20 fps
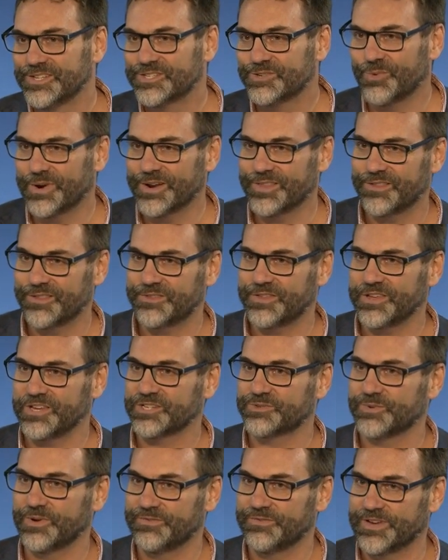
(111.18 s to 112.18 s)
So one of the
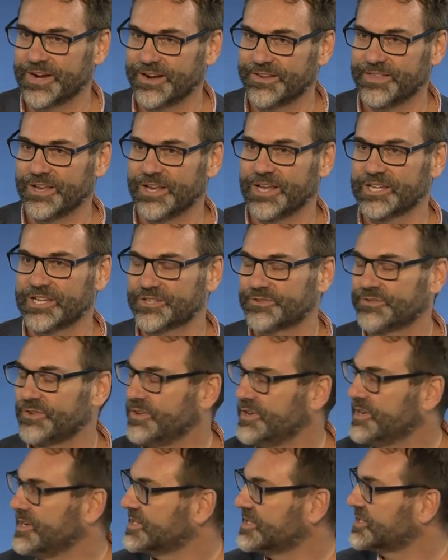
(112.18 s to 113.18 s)
things we've done in the last
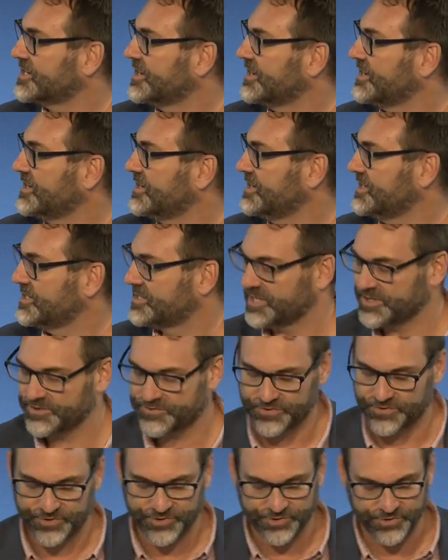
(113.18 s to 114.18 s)
few years is
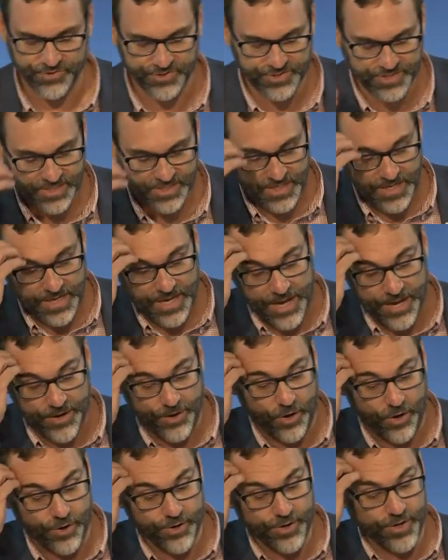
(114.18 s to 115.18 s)
introduce
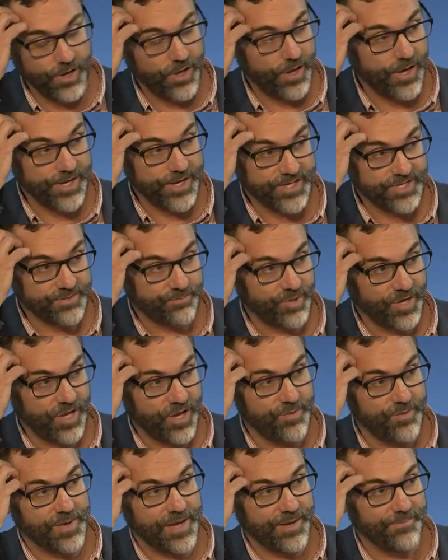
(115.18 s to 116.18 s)
an online
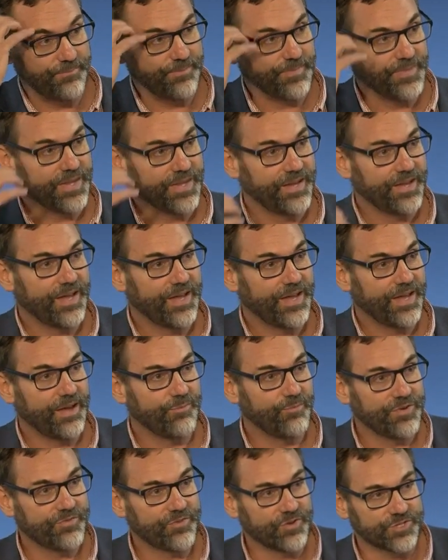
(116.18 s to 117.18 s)
diploma.
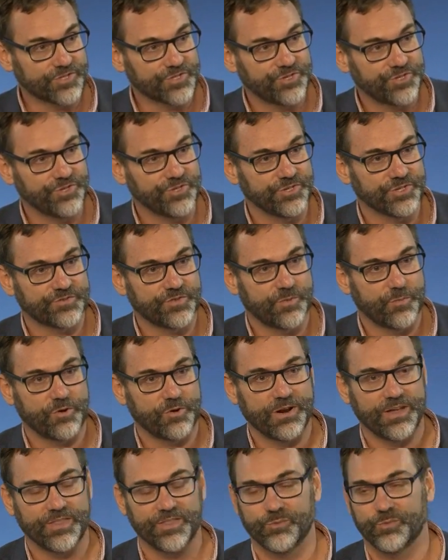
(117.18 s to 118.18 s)
And we've got students from
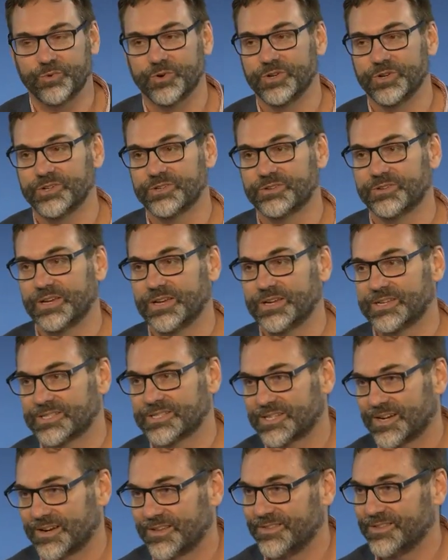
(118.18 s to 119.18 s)
around the world
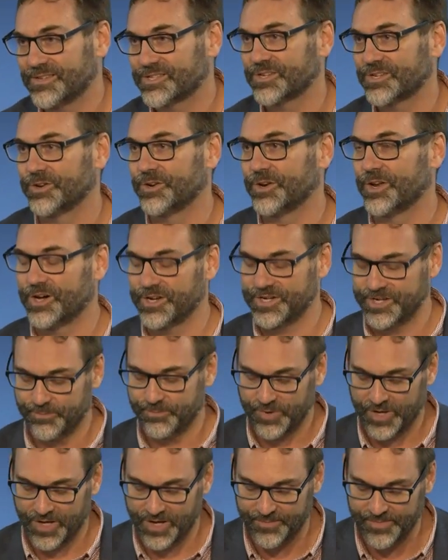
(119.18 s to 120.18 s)
studying this online
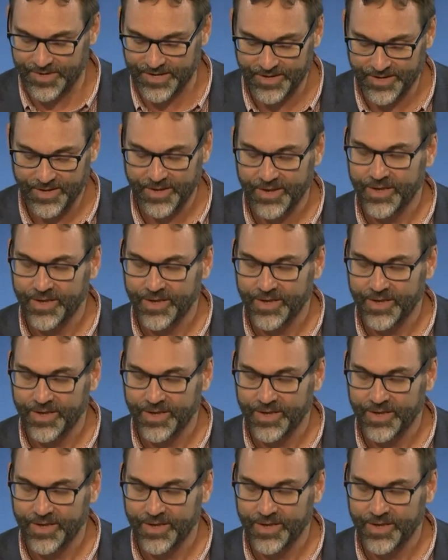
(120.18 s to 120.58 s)
diploma.